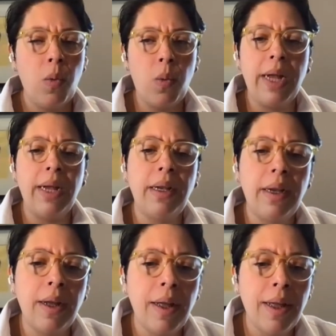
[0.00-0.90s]

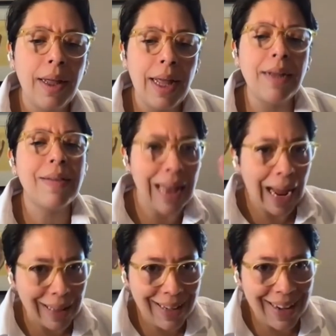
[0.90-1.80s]
when
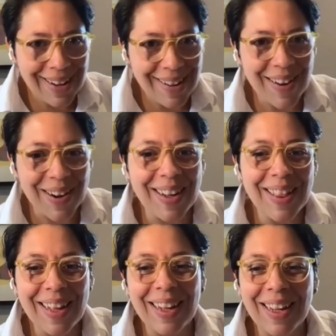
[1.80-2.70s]
exactly I
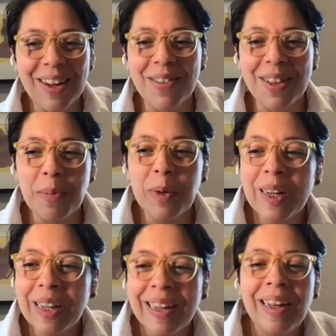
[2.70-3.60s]
started thinking of this book,